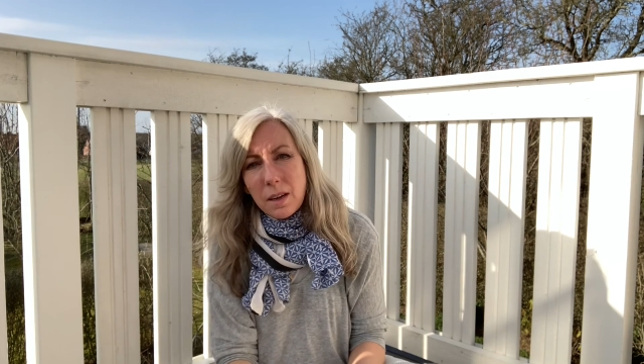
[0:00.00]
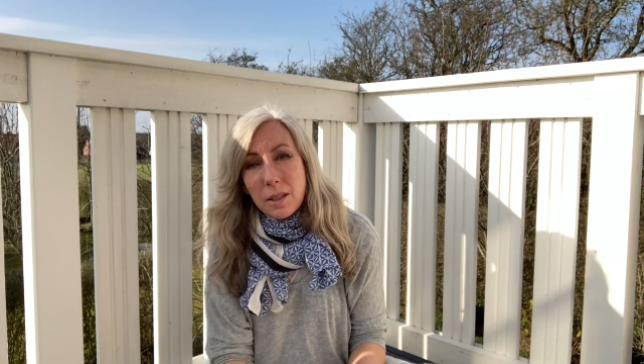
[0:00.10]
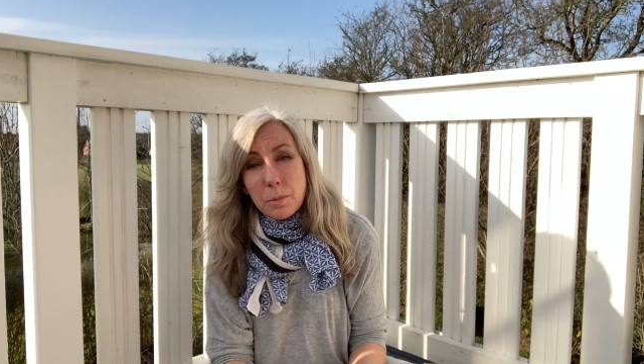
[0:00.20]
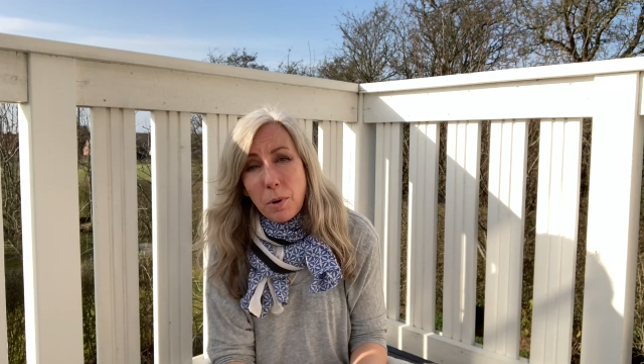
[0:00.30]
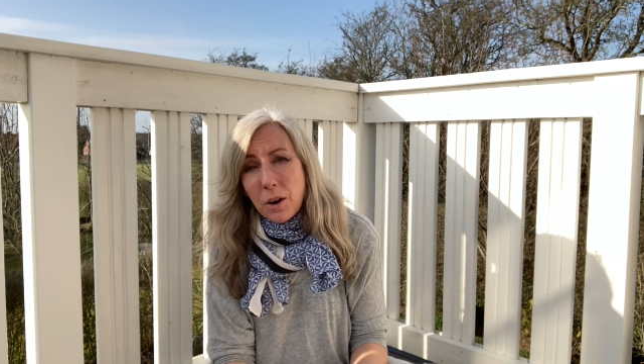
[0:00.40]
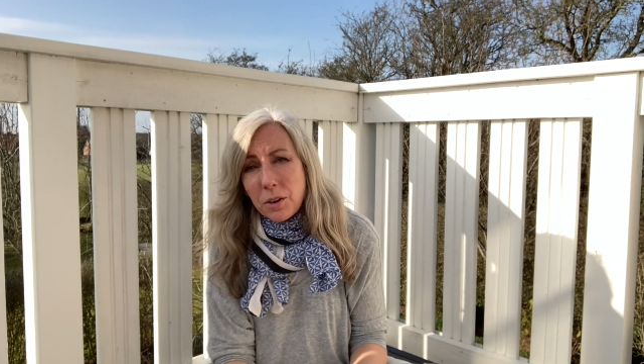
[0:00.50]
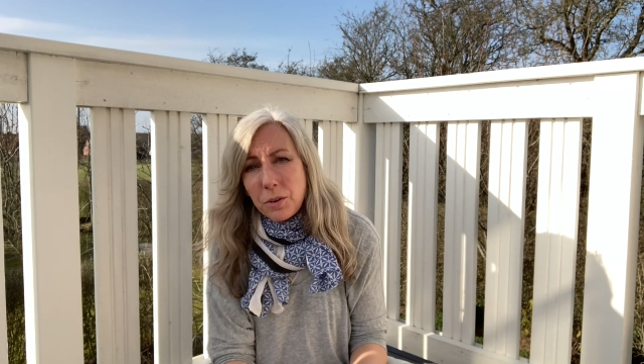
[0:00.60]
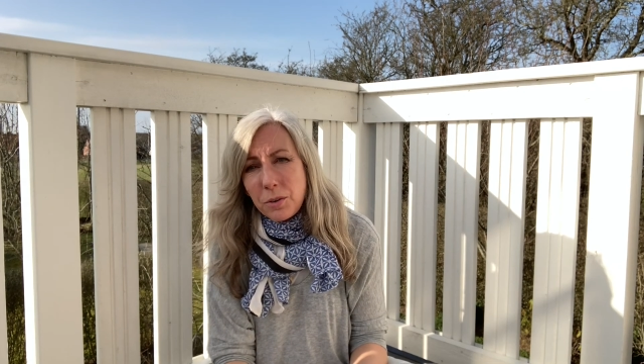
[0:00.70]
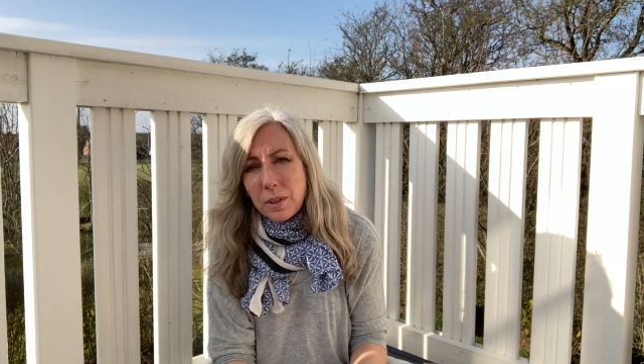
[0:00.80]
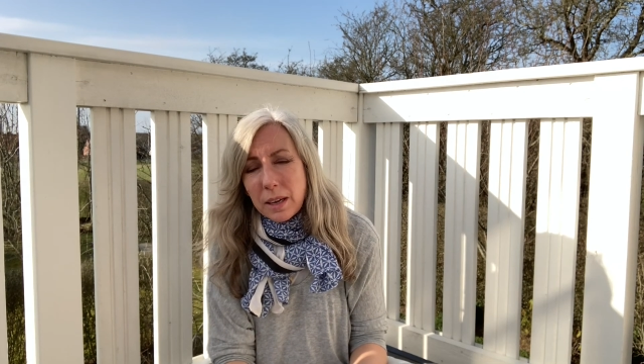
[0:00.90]
The part of
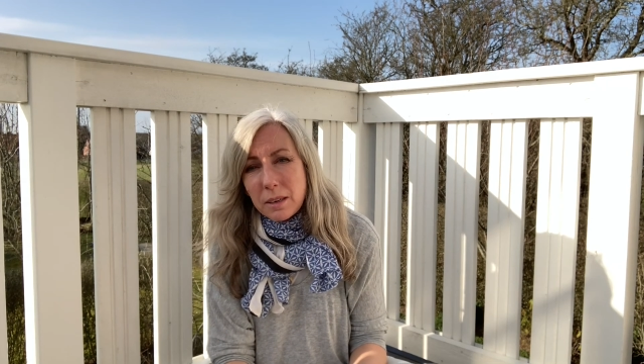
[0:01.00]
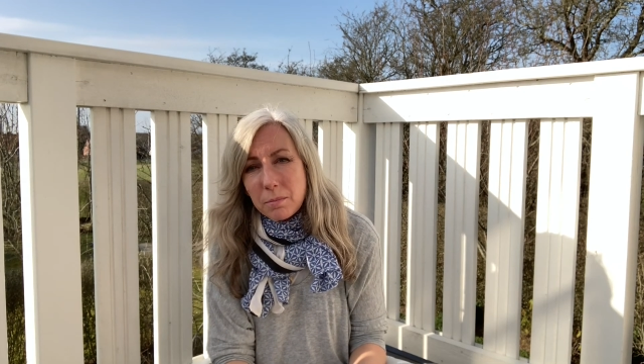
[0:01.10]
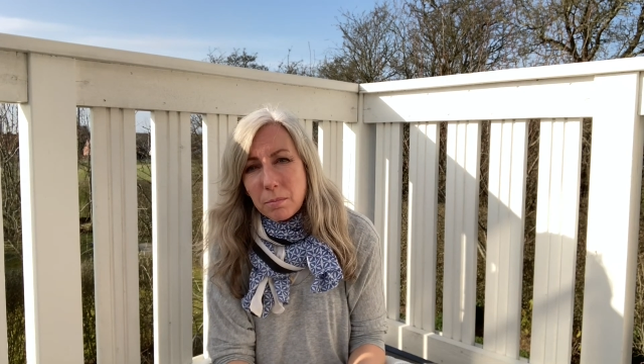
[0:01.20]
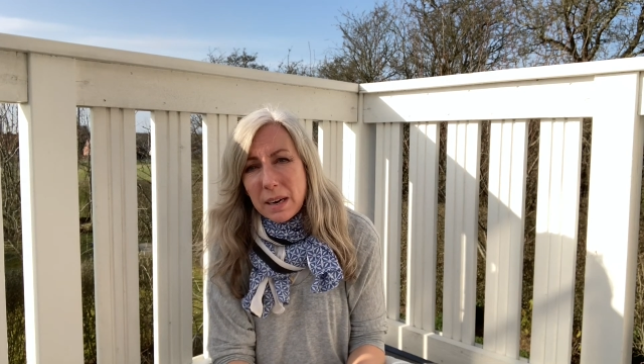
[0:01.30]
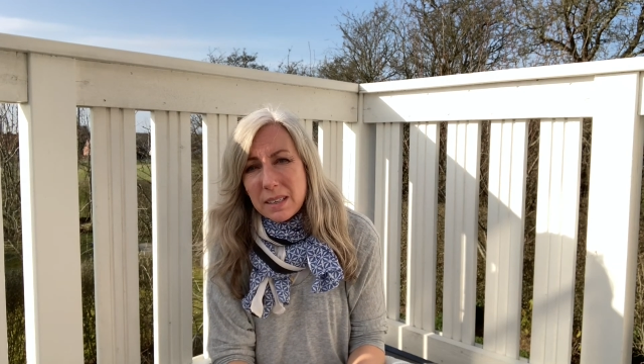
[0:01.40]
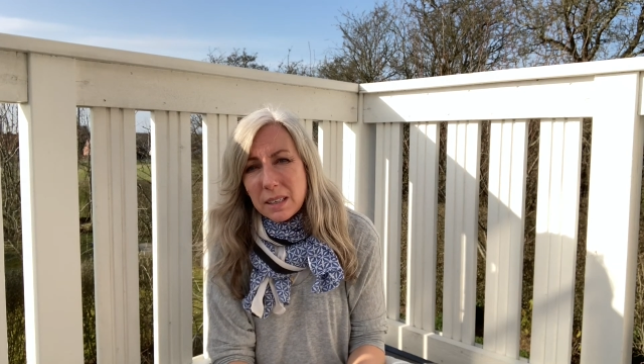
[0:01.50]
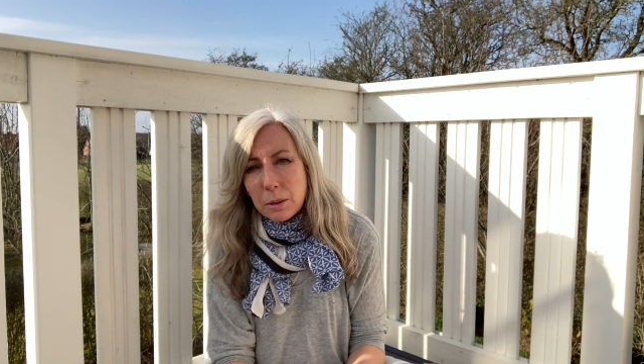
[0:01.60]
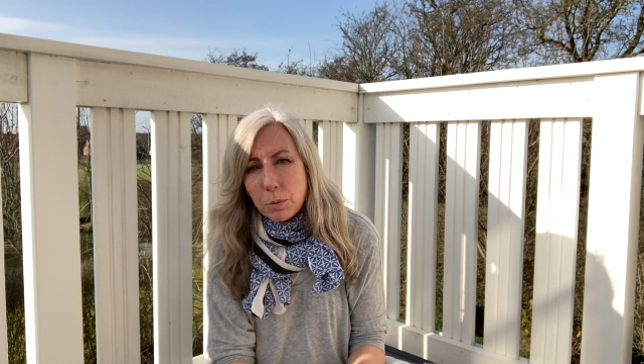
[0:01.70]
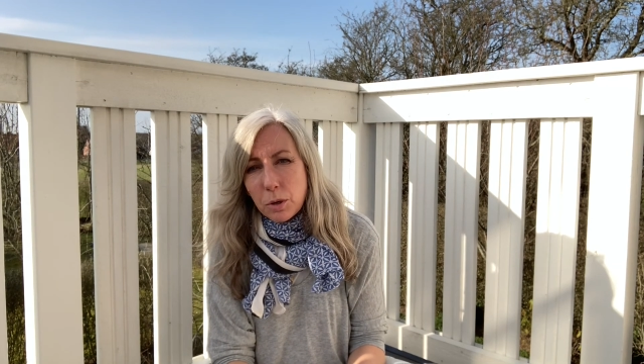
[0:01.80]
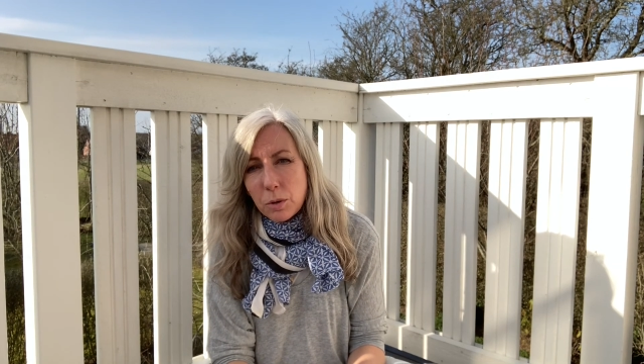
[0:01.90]
you that might take a
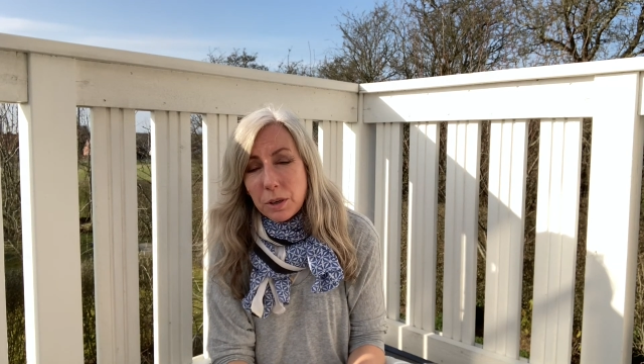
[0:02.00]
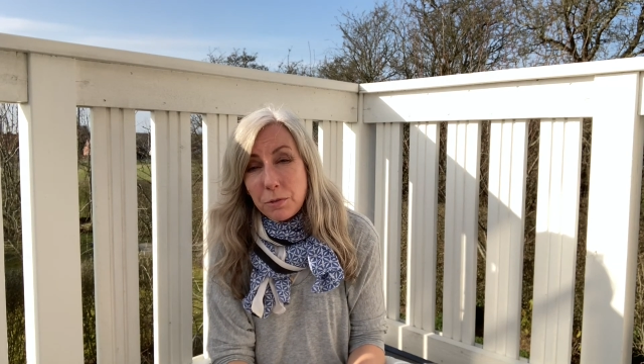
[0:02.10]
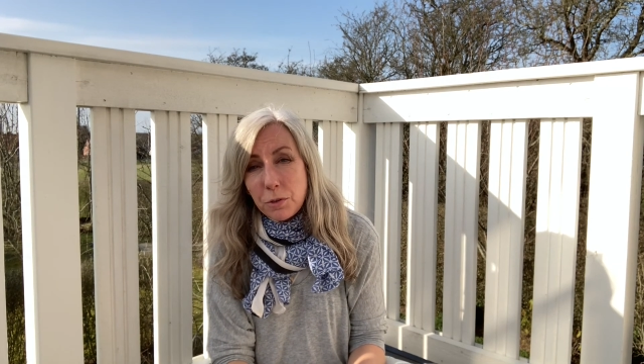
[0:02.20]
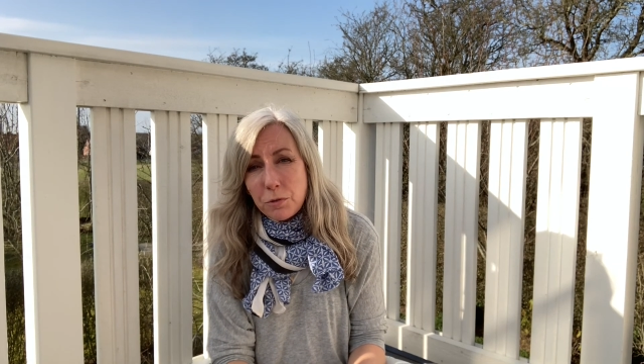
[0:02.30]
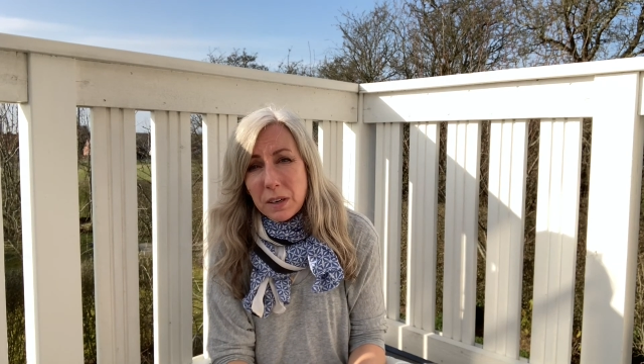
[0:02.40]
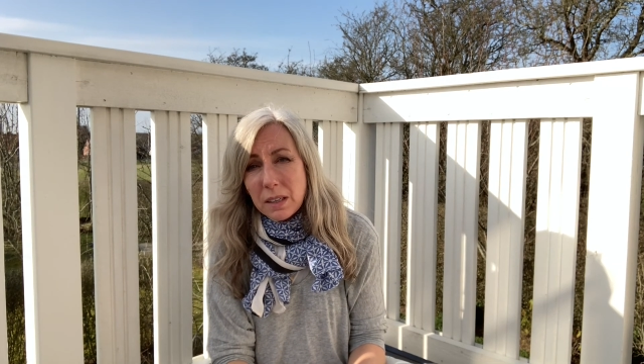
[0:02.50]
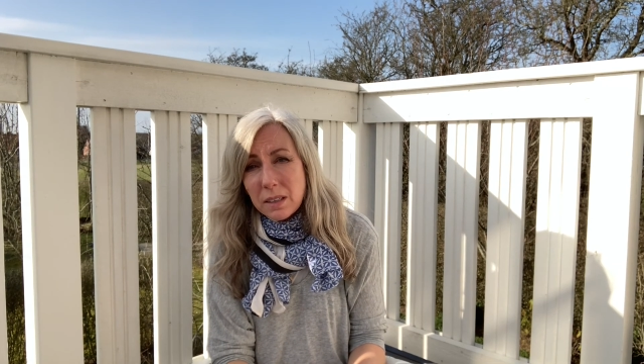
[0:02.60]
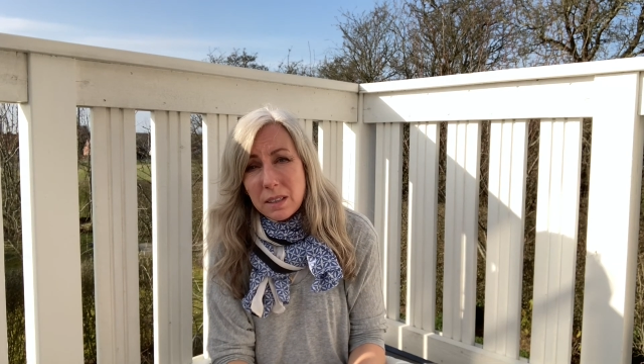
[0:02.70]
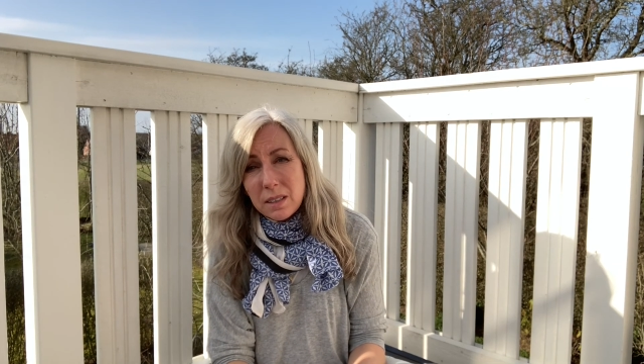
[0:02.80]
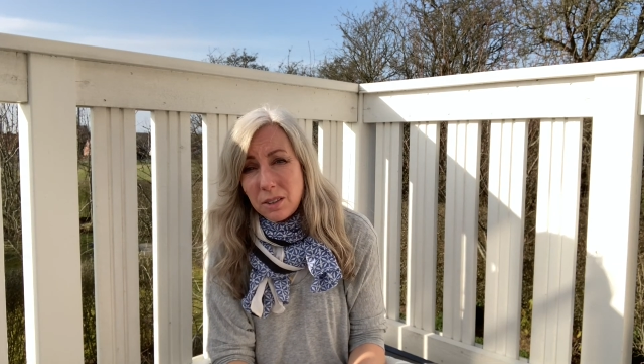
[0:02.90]
blow if you fail
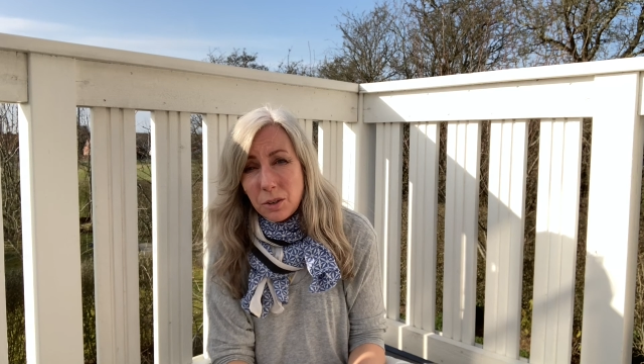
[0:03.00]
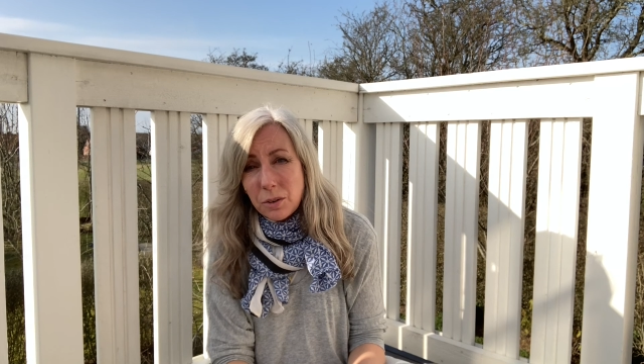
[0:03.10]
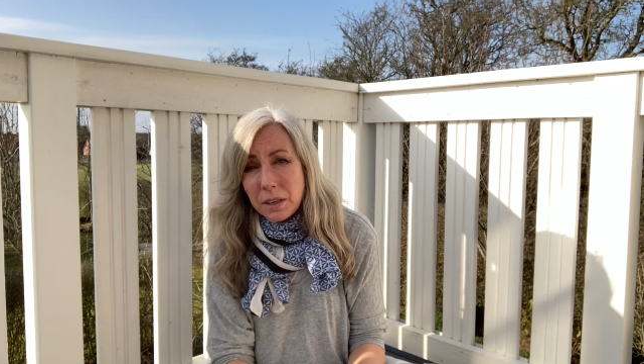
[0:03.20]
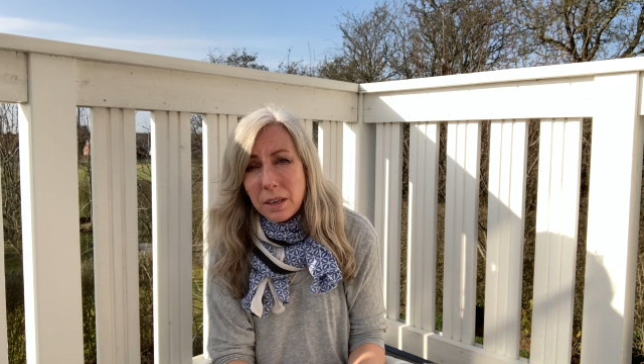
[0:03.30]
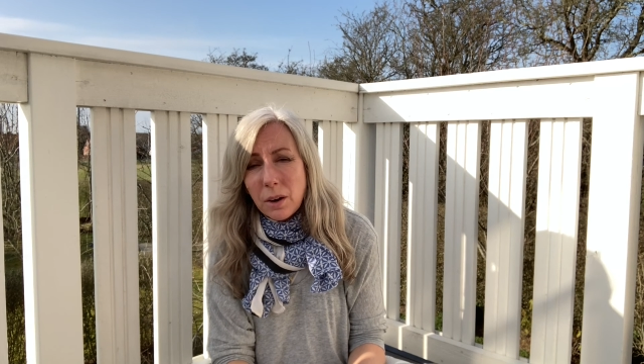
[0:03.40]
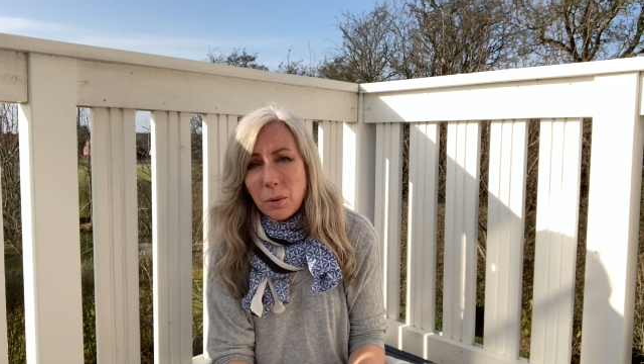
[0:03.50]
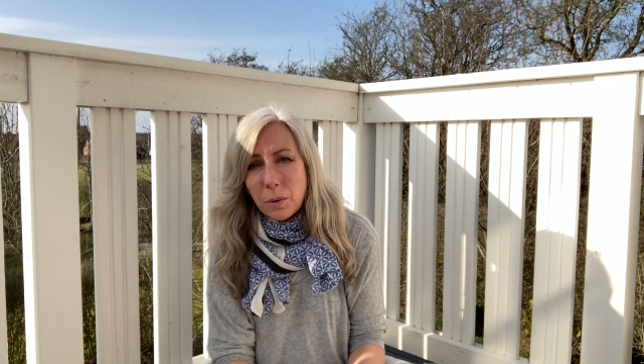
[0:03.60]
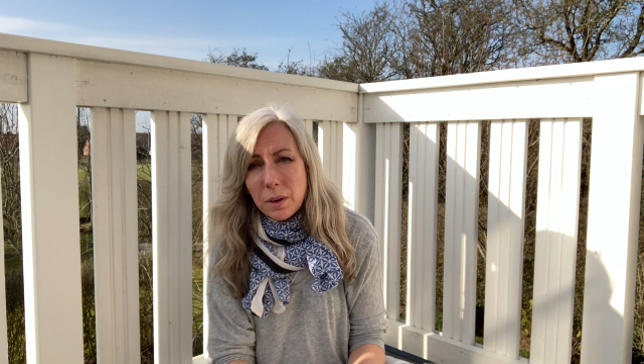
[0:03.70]
is your ego.